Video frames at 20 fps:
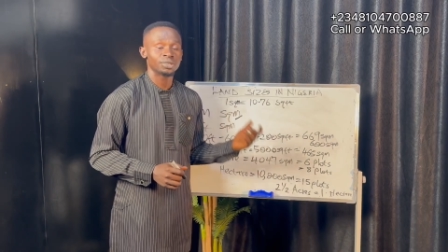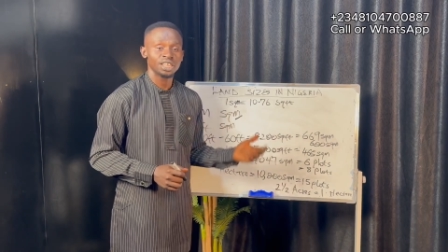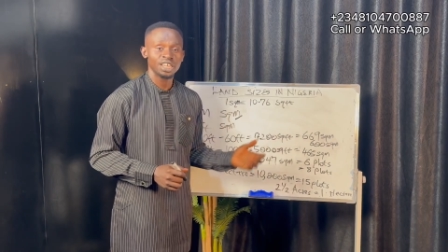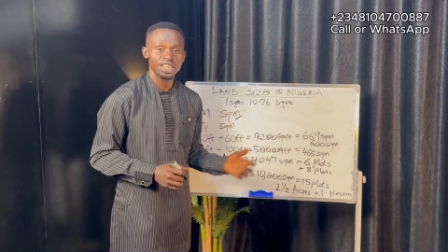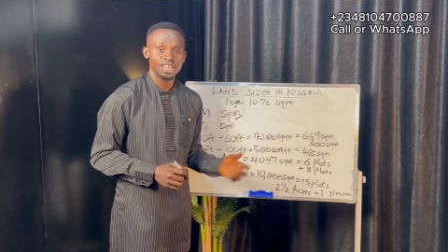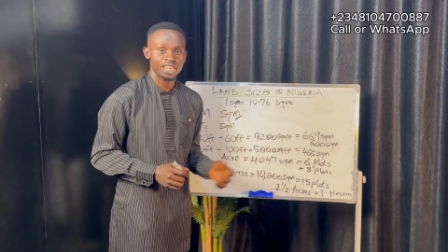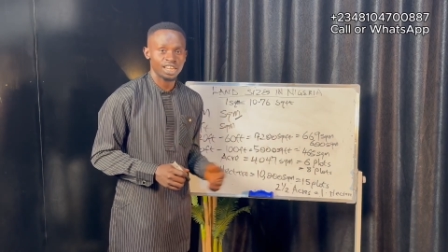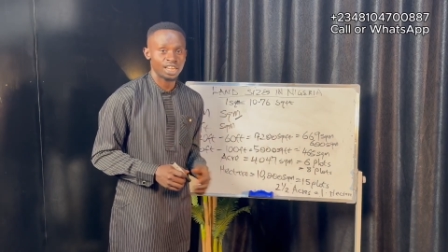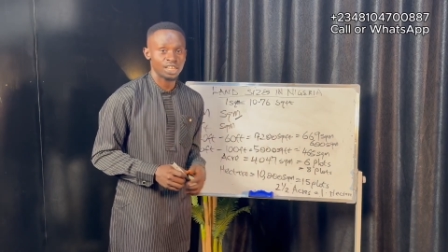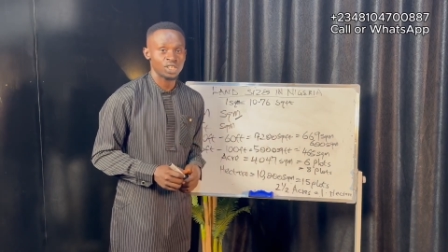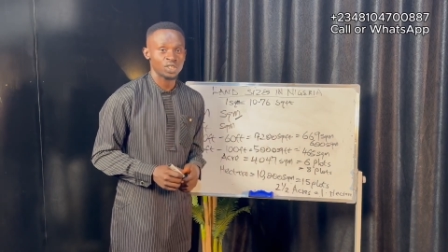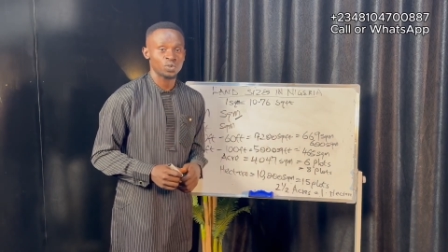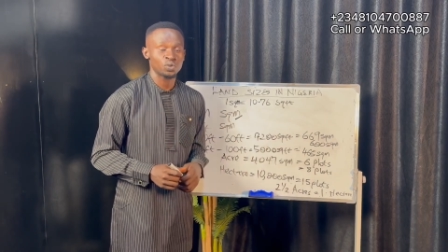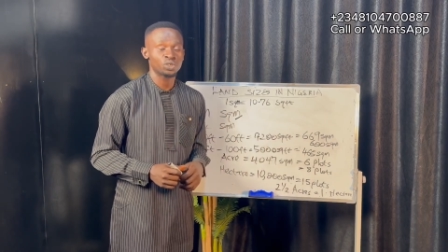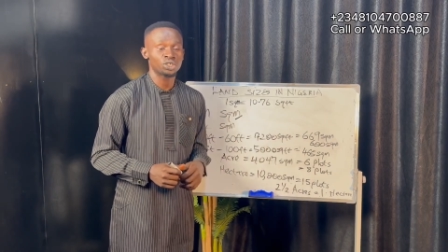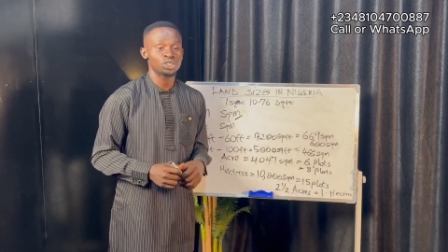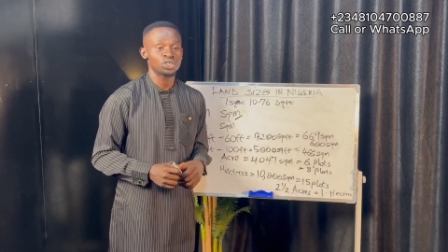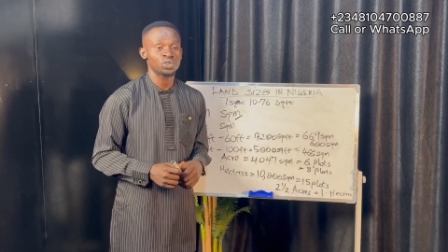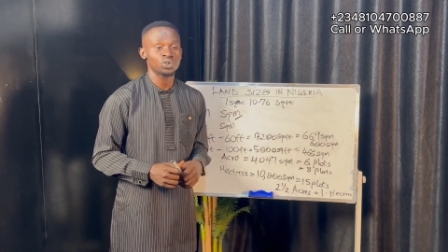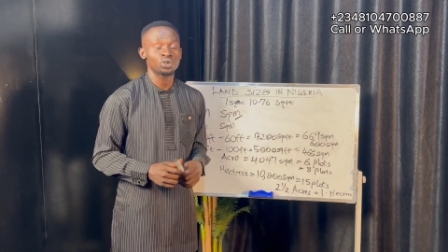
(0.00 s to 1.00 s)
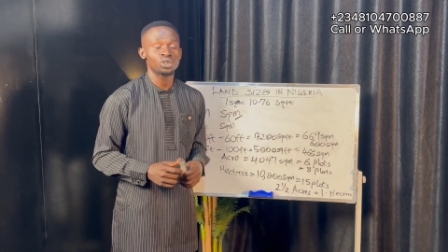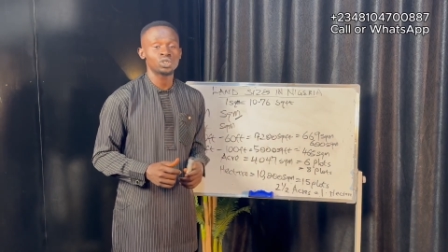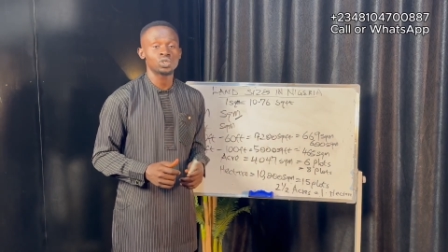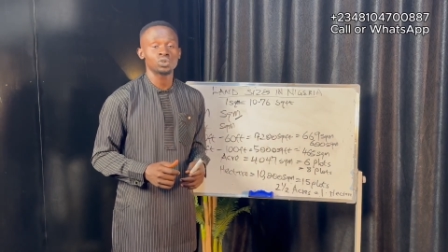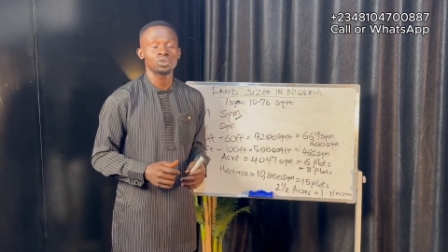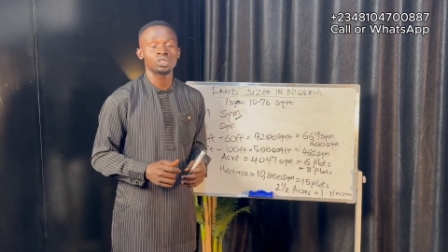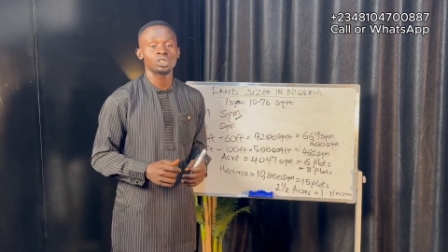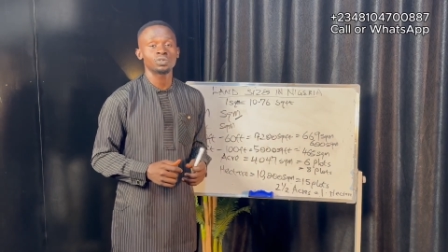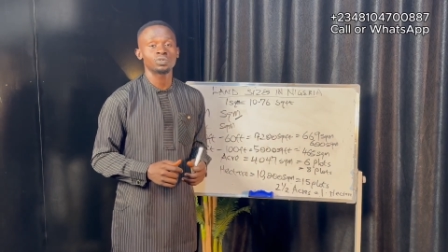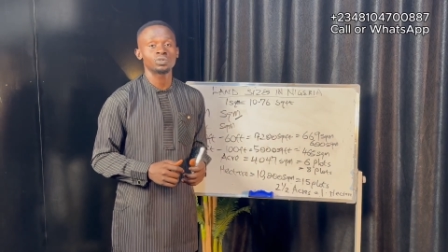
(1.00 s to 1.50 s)
acres, which is going
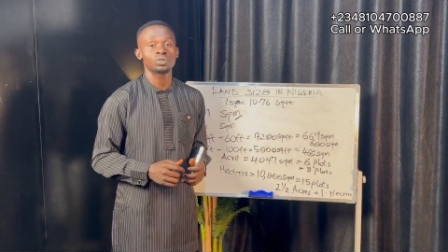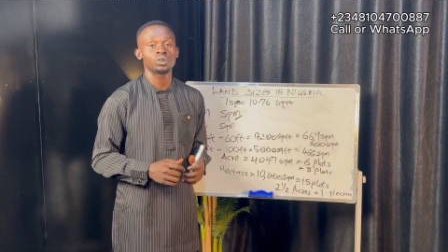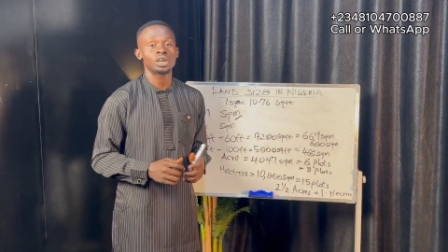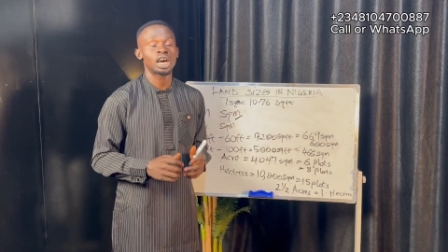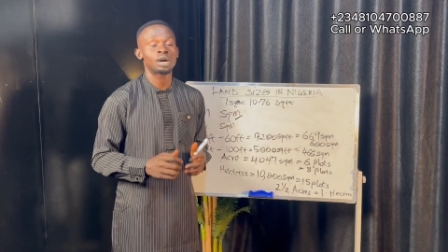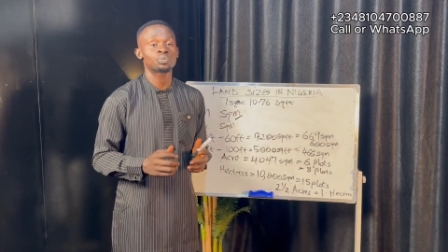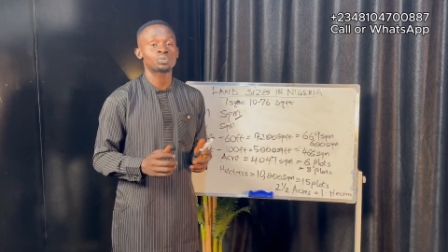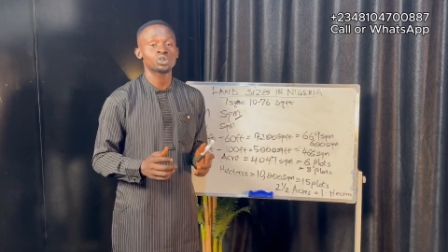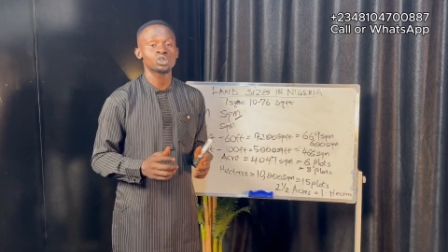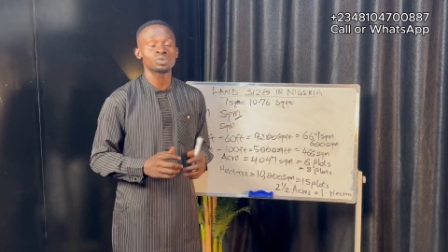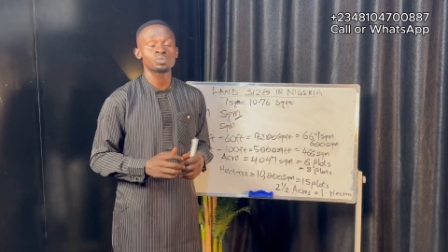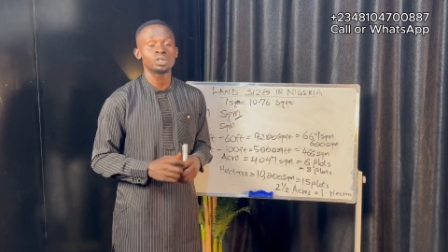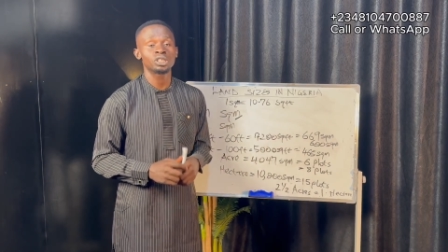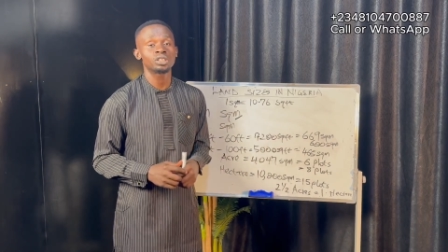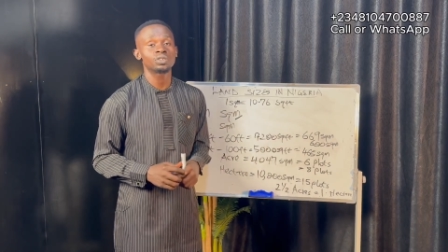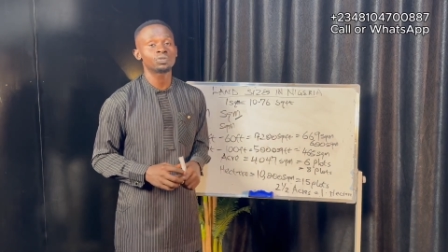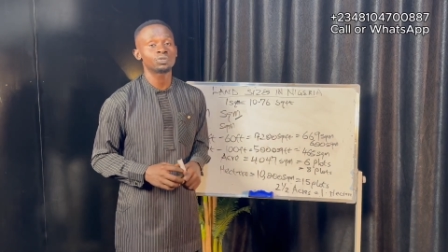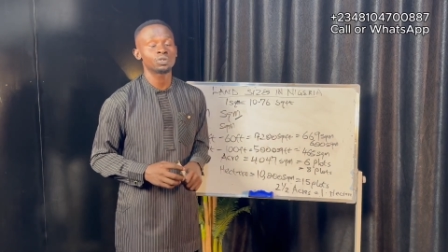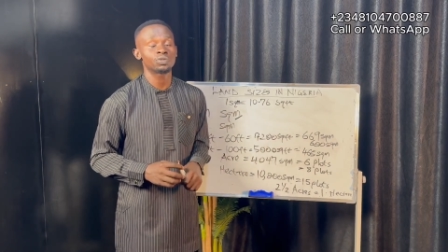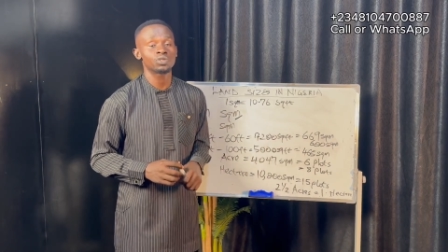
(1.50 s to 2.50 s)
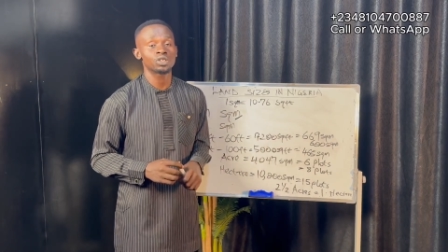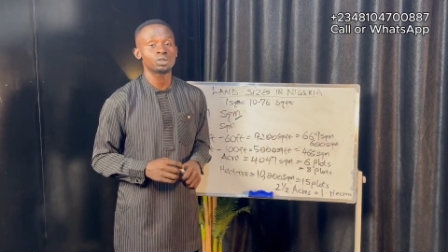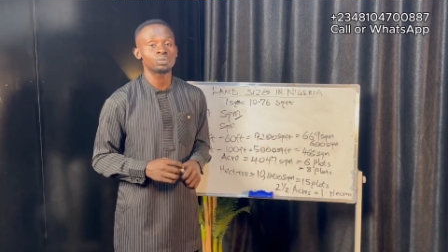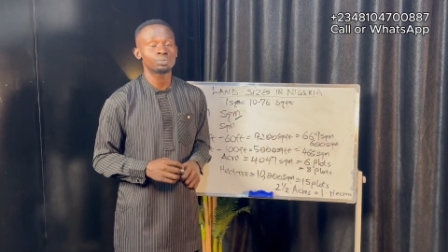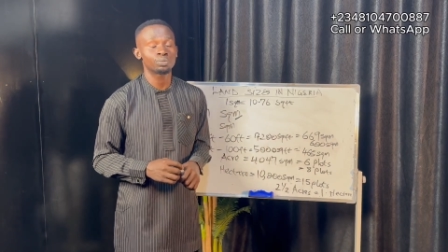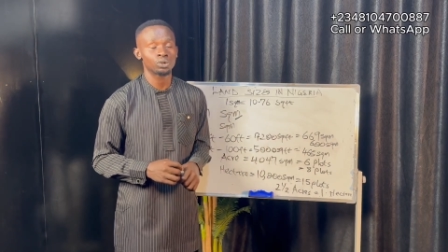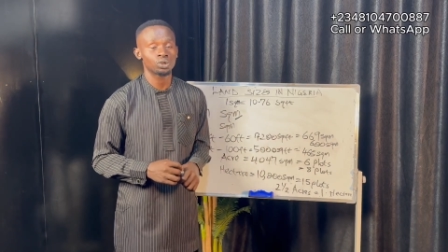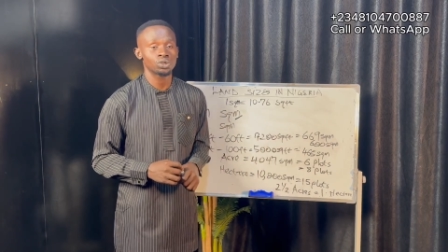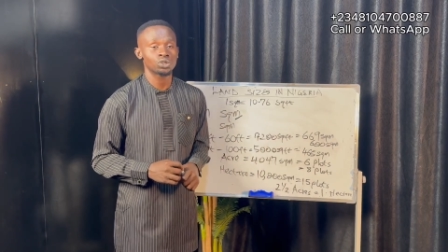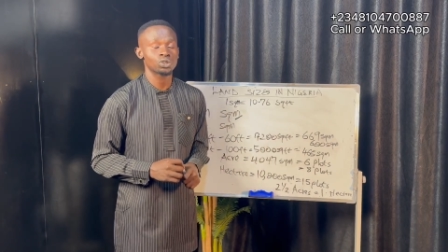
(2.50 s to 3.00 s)
to give you approximately
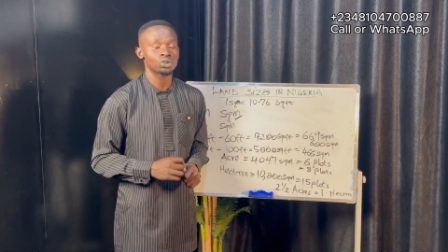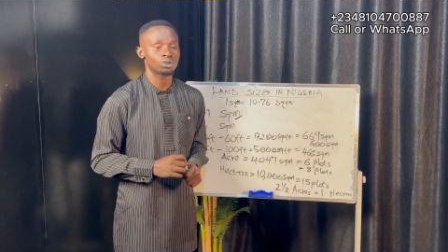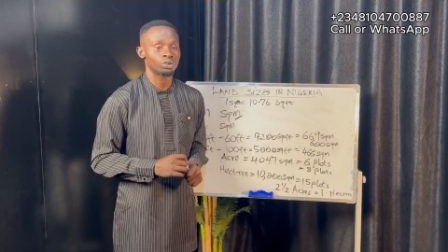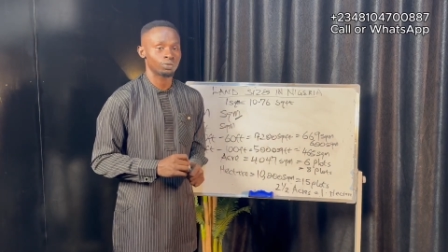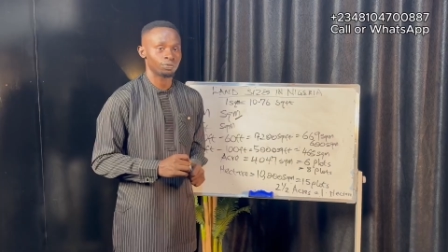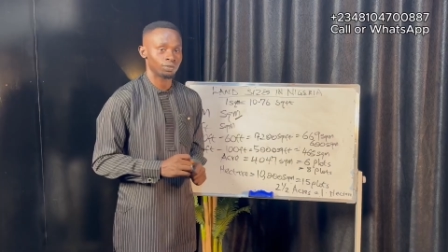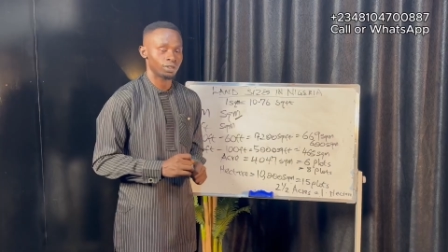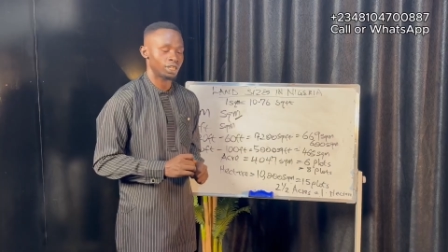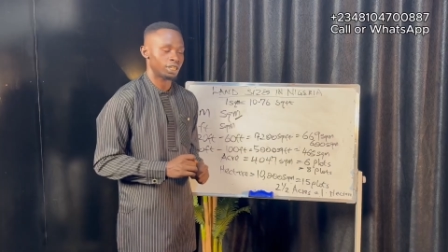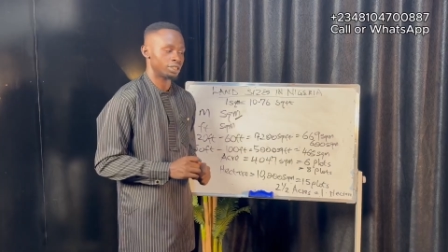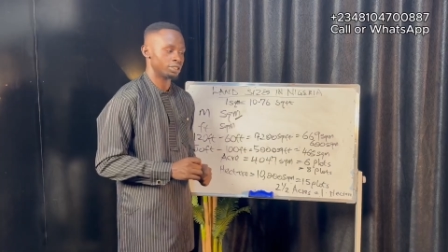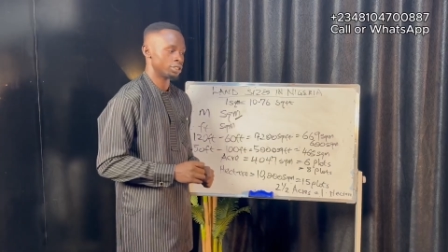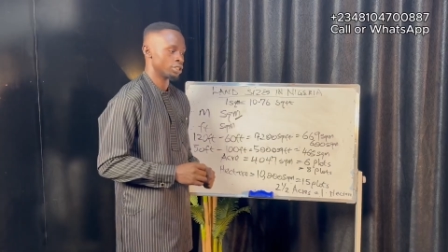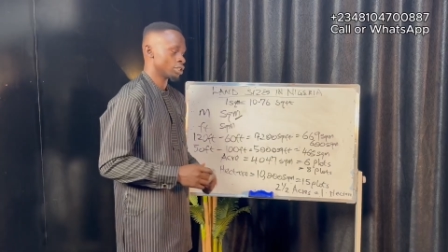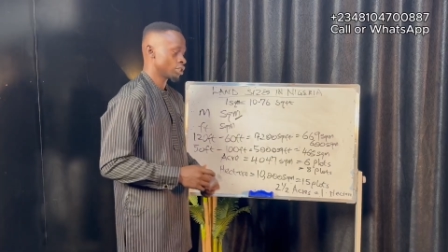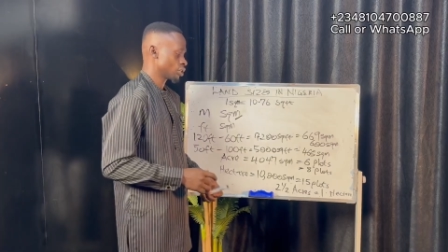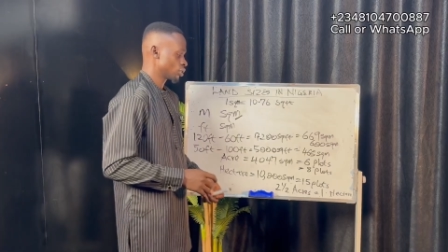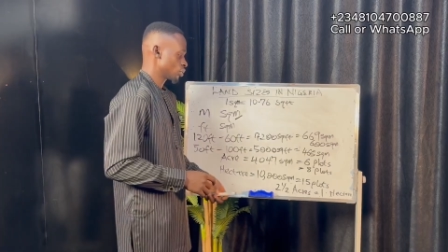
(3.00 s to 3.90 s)
15 plots of land.